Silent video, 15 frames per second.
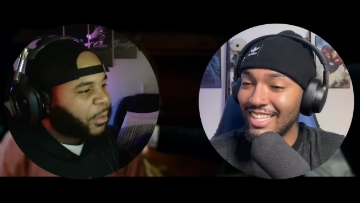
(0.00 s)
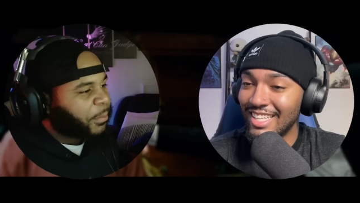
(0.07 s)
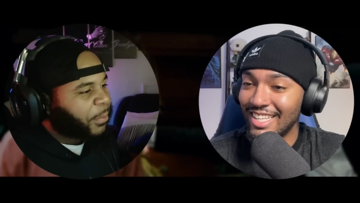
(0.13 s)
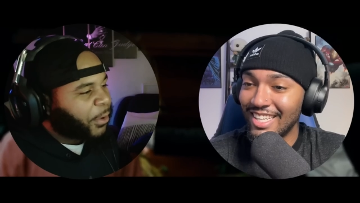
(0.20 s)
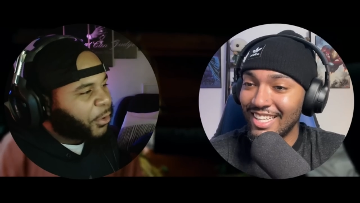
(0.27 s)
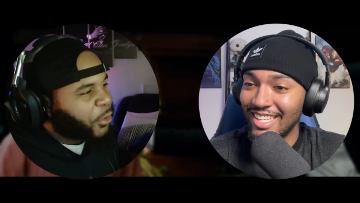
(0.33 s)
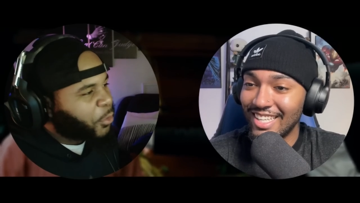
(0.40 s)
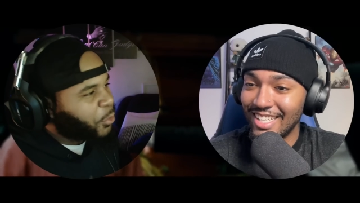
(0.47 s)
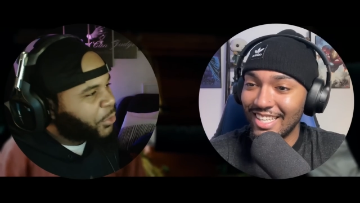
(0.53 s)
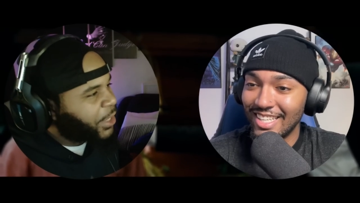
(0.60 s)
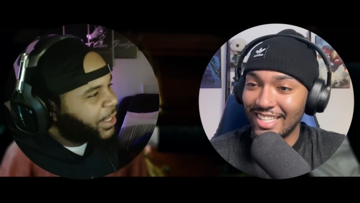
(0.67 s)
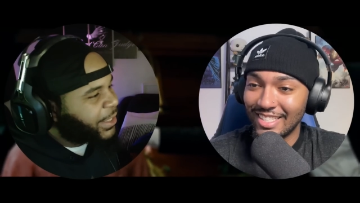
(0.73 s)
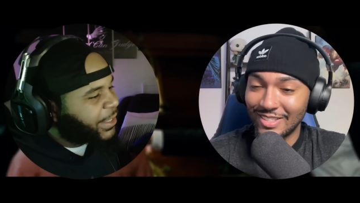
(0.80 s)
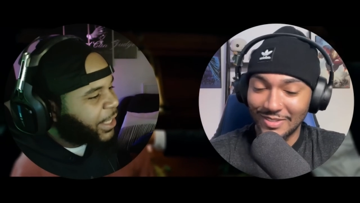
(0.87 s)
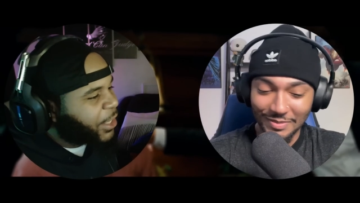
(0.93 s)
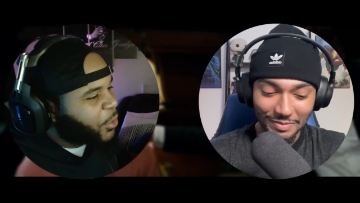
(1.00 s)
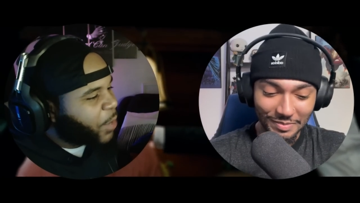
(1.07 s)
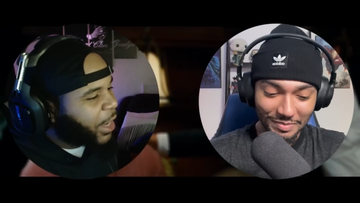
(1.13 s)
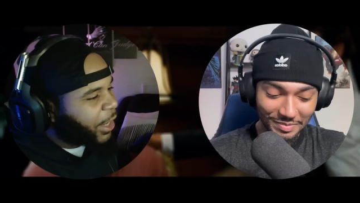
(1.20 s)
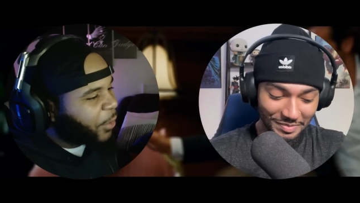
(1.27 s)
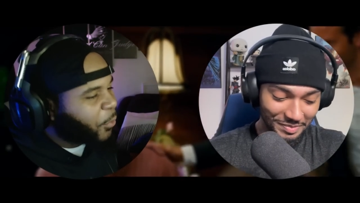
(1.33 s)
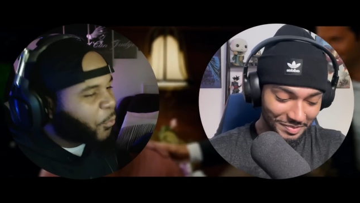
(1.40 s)
Speaker 1: Bro, you just said you
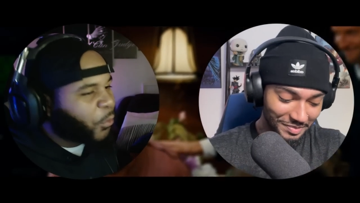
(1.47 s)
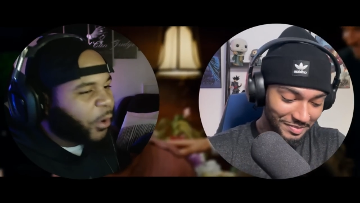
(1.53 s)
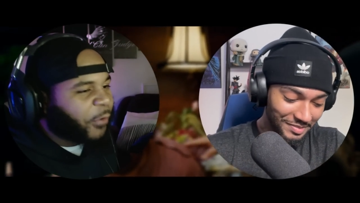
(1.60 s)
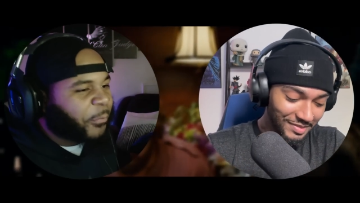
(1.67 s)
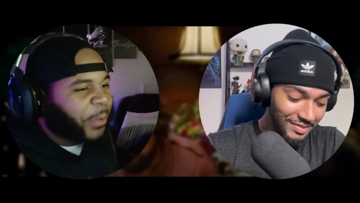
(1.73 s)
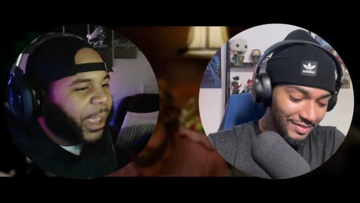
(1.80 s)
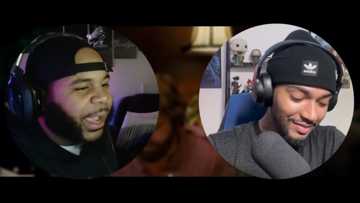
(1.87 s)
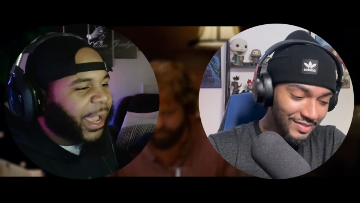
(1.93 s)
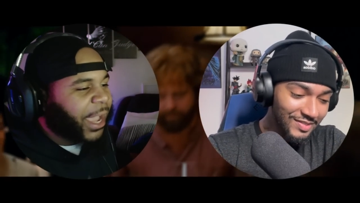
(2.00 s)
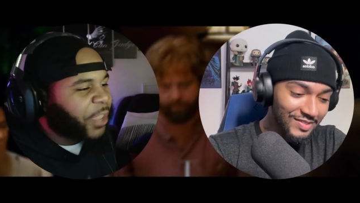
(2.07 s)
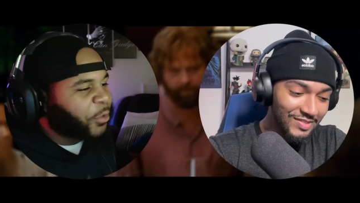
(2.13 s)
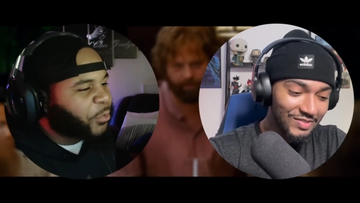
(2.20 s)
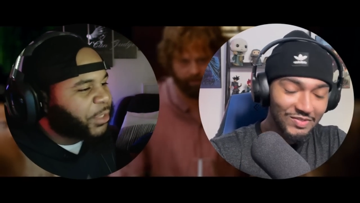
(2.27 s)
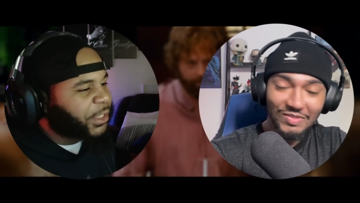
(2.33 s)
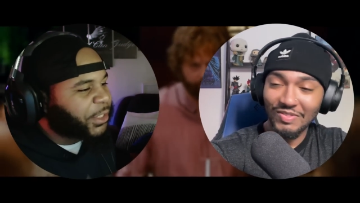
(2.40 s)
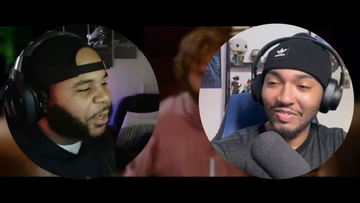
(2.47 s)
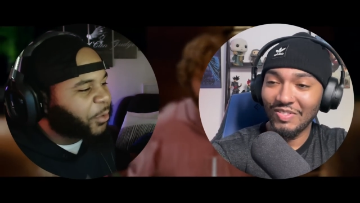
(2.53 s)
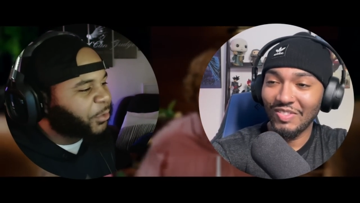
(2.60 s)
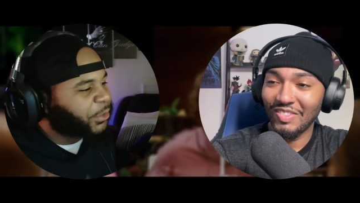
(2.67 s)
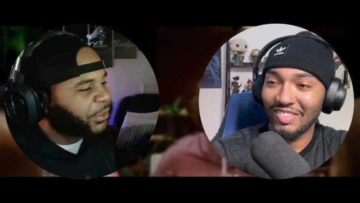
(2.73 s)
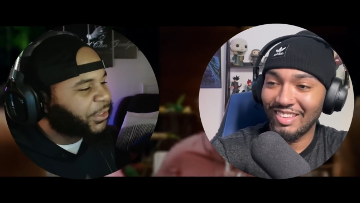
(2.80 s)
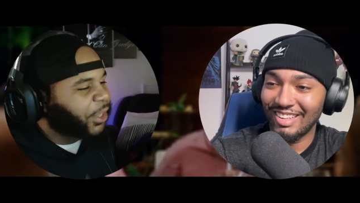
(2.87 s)
had a wolf pack. How you just
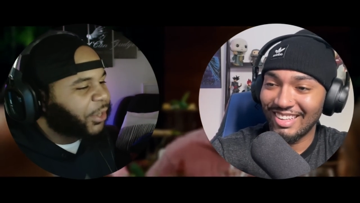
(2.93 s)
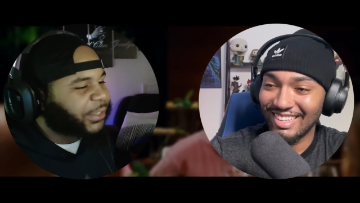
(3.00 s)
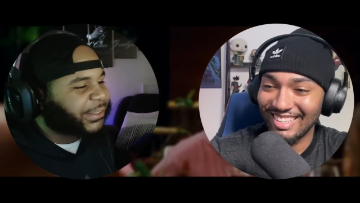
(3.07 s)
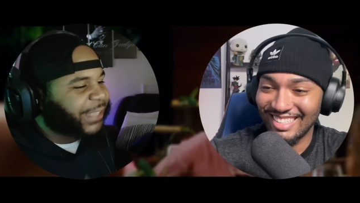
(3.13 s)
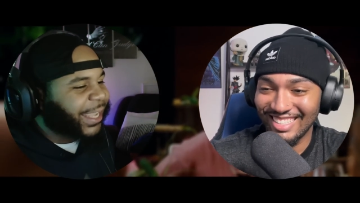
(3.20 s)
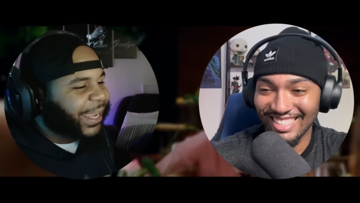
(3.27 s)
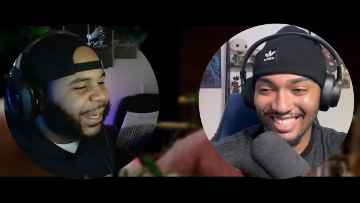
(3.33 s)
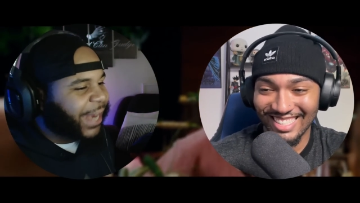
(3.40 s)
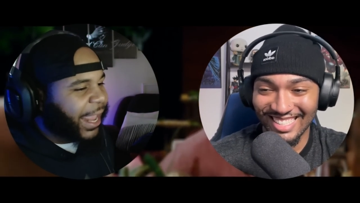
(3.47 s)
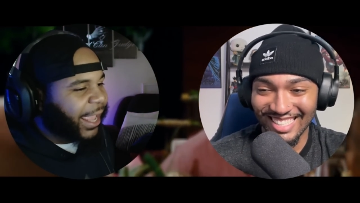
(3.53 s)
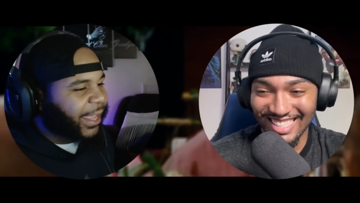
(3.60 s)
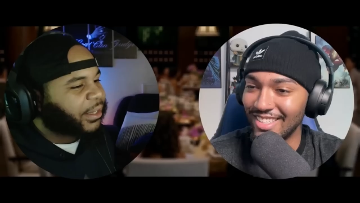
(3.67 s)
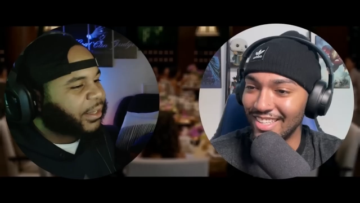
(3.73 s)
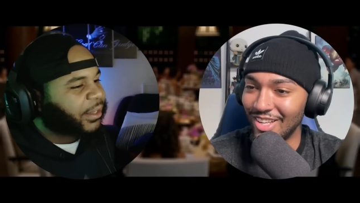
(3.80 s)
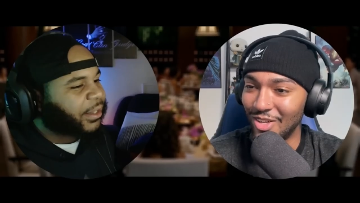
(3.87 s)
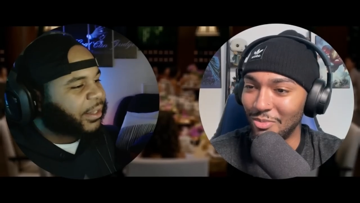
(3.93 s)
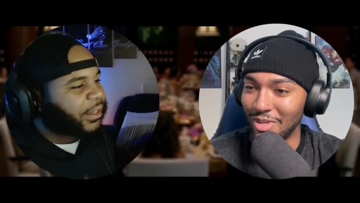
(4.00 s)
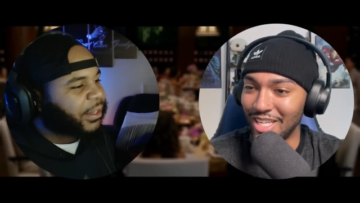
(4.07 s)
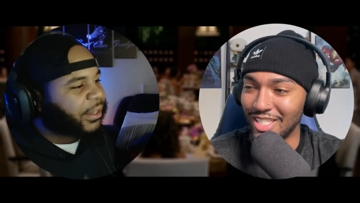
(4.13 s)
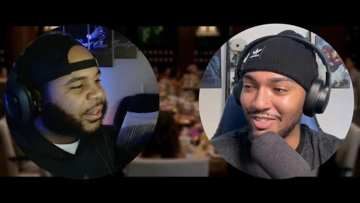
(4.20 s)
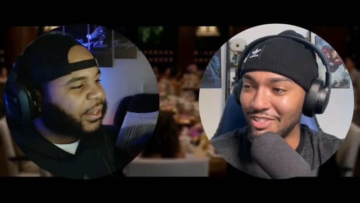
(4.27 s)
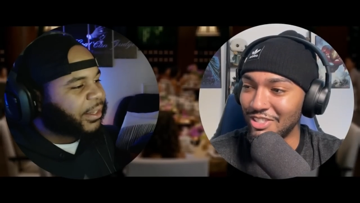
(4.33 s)
gonna start saying that?
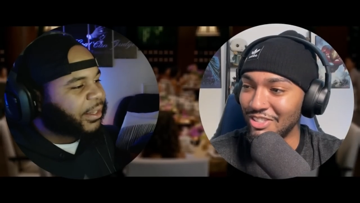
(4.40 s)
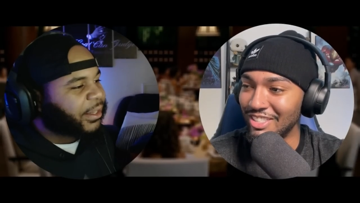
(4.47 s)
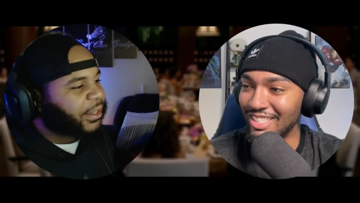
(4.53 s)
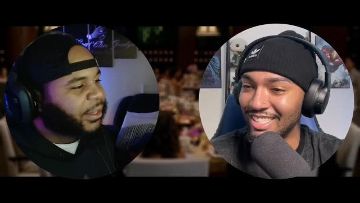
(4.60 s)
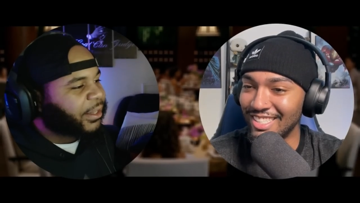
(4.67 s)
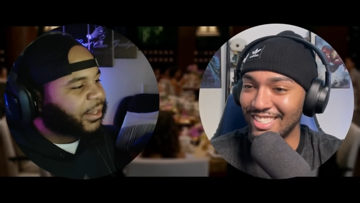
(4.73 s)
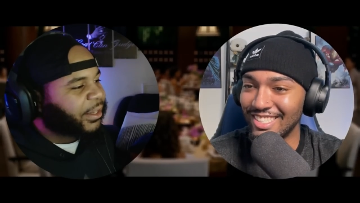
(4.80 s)
Speaker 2: Oh man, for sure.